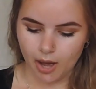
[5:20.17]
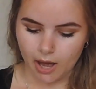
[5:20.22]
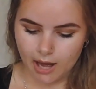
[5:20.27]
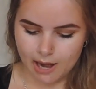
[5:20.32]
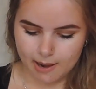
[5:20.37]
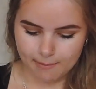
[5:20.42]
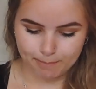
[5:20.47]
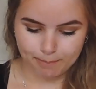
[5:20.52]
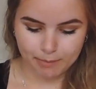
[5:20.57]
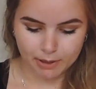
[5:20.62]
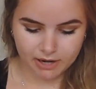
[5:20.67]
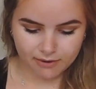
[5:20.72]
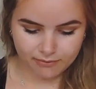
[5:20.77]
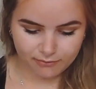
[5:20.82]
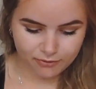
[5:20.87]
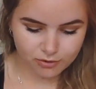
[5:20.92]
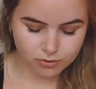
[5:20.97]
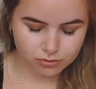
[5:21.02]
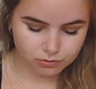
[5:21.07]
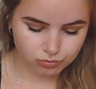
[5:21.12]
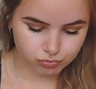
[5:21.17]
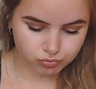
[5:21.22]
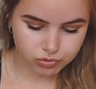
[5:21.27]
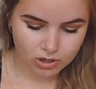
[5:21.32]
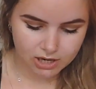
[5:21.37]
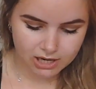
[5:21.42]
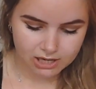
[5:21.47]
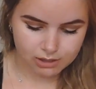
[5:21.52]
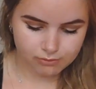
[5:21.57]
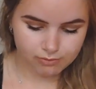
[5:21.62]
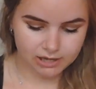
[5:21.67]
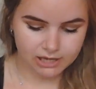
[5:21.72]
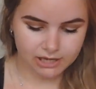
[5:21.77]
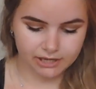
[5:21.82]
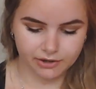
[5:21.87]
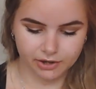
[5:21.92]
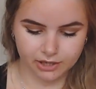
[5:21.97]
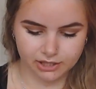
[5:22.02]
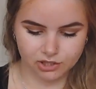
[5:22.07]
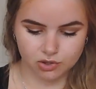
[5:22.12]
But it feels really,
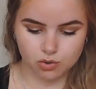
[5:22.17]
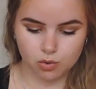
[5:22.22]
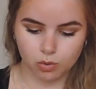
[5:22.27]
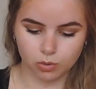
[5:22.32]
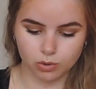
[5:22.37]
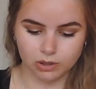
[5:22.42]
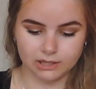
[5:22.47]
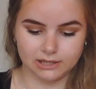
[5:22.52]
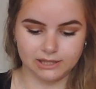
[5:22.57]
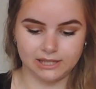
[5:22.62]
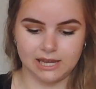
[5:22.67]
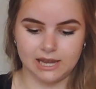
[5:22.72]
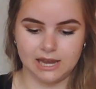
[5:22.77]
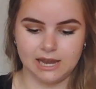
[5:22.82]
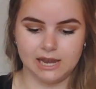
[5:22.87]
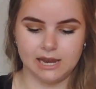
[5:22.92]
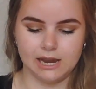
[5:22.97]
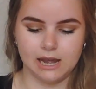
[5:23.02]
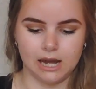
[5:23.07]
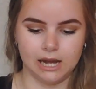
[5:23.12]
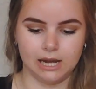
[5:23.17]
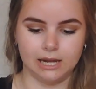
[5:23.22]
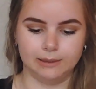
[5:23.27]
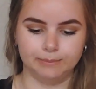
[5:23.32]
really nice quality,